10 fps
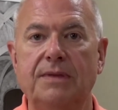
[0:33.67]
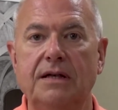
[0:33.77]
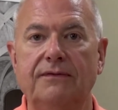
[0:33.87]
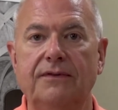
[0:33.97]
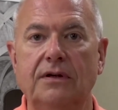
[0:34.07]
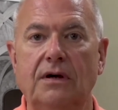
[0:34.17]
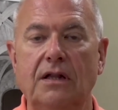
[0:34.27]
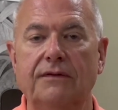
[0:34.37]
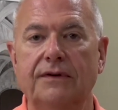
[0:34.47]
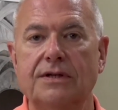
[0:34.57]
benefit
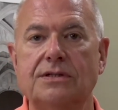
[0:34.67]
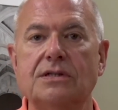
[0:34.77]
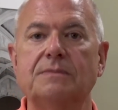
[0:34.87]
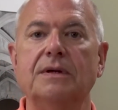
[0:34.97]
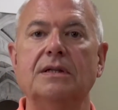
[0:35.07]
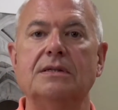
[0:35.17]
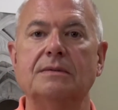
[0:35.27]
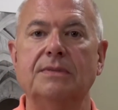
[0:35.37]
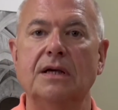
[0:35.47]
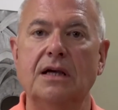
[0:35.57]
all of us to spend
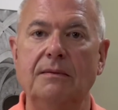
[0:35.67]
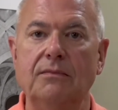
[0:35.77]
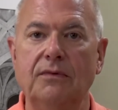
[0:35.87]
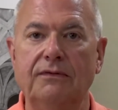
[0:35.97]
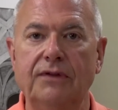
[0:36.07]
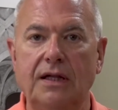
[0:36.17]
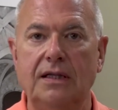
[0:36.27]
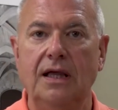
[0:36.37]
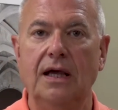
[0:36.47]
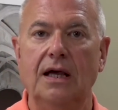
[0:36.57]
some time
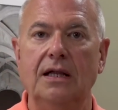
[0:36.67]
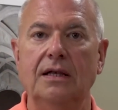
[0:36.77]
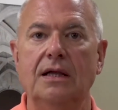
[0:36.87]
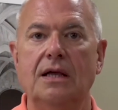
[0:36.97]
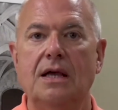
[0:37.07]
reflecting on